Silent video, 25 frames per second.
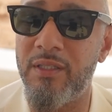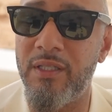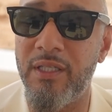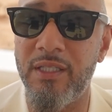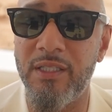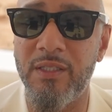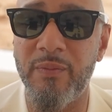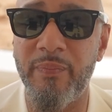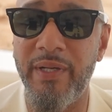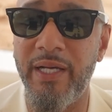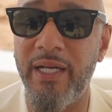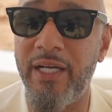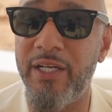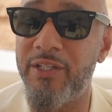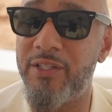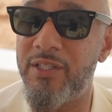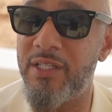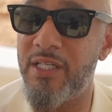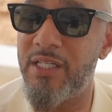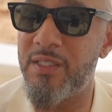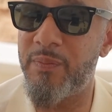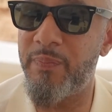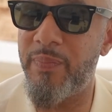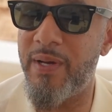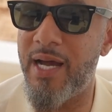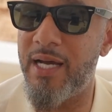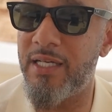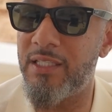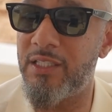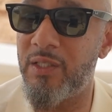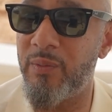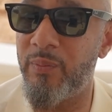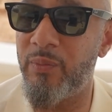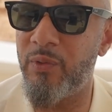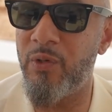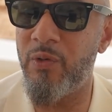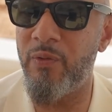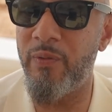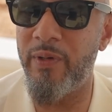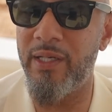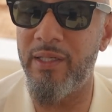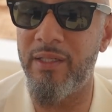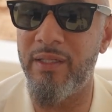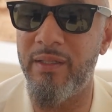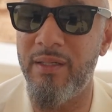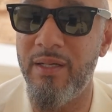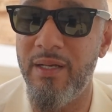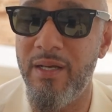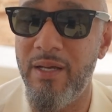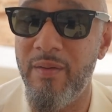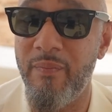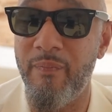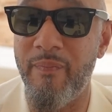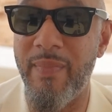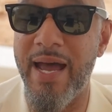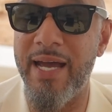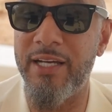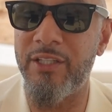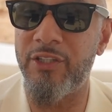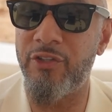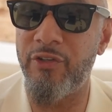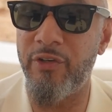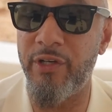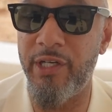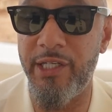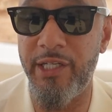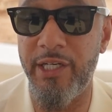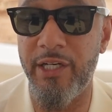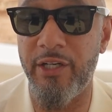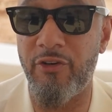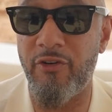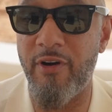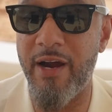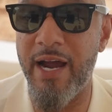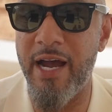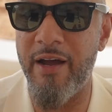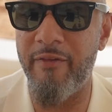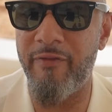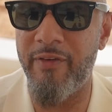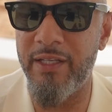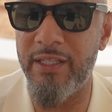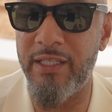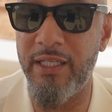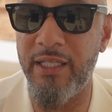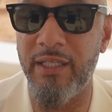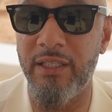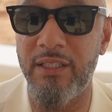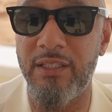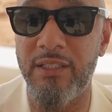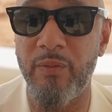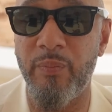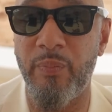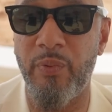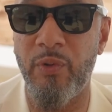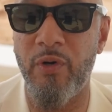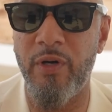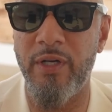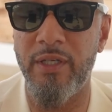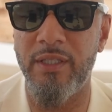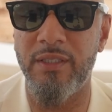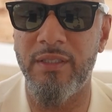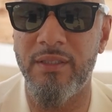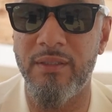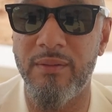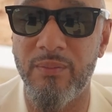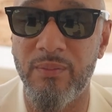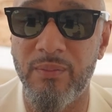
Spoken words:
as big as possible and mastering your craft. I think it's important.